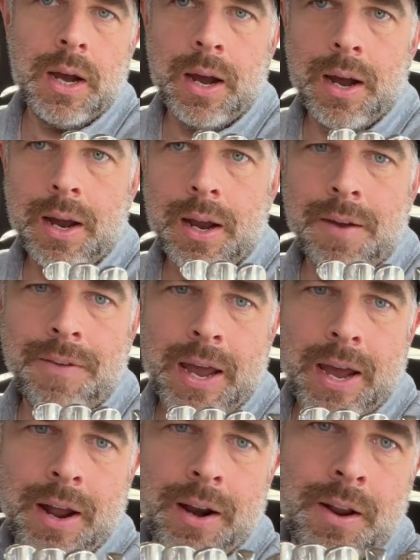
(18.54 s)
have
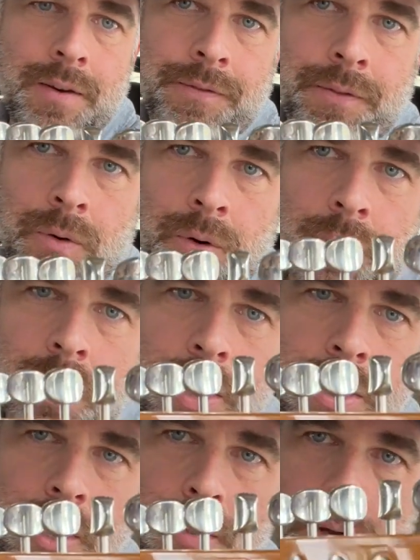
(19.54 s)
had it for
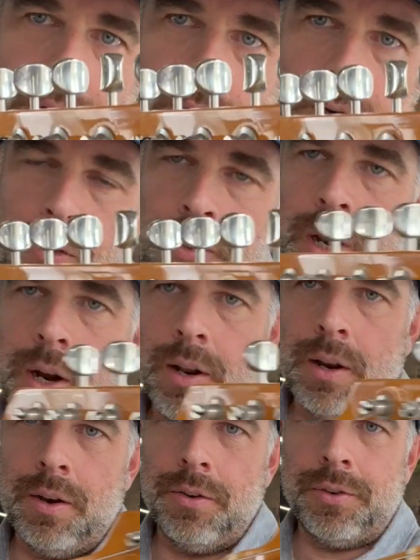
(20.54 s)
I think about 2 years. I got
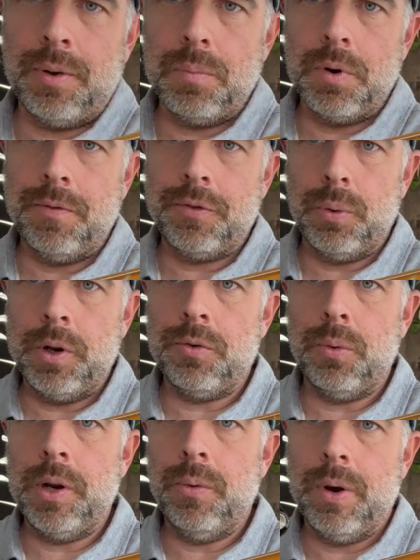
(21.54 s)
it in December of
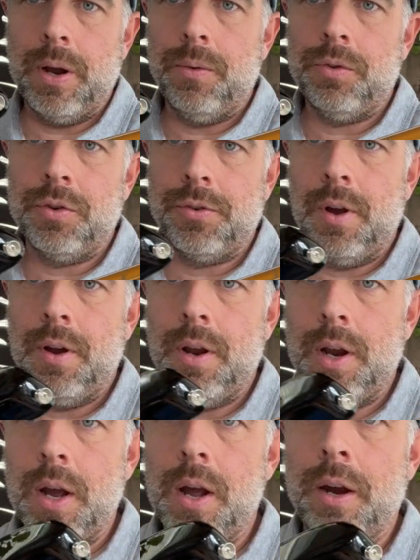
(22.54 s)
2020 when I was just on
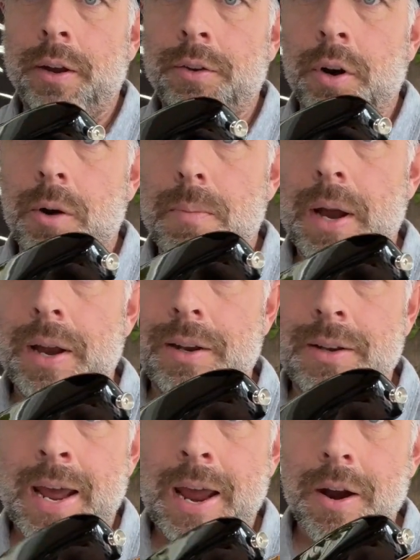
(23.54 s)
a guitar
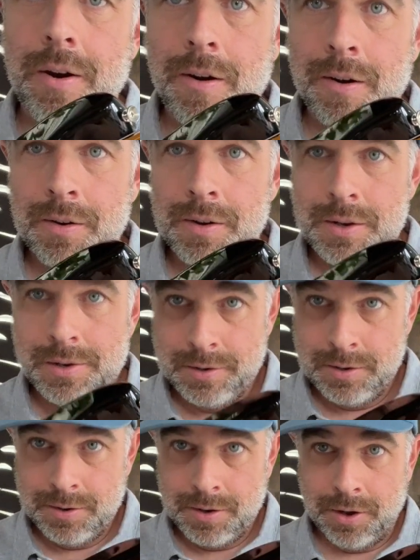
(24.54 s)
buying tear
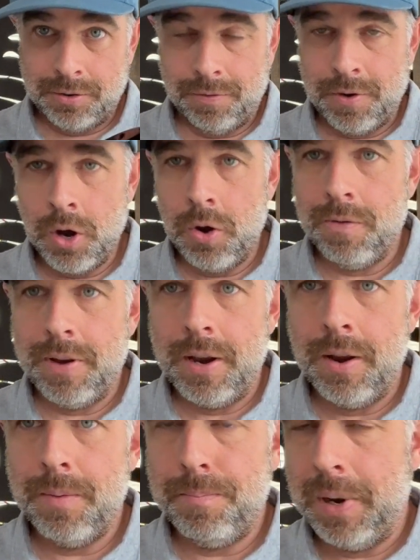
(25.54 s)
because of
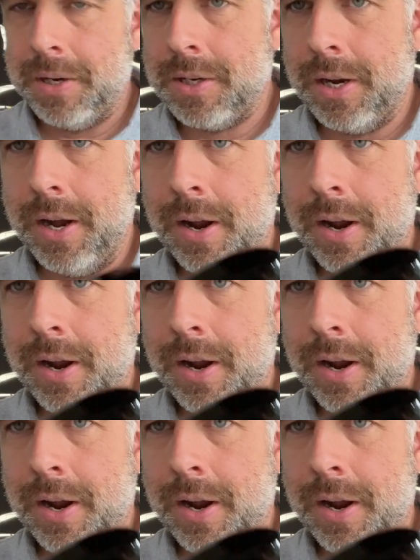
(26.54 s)
COVID. But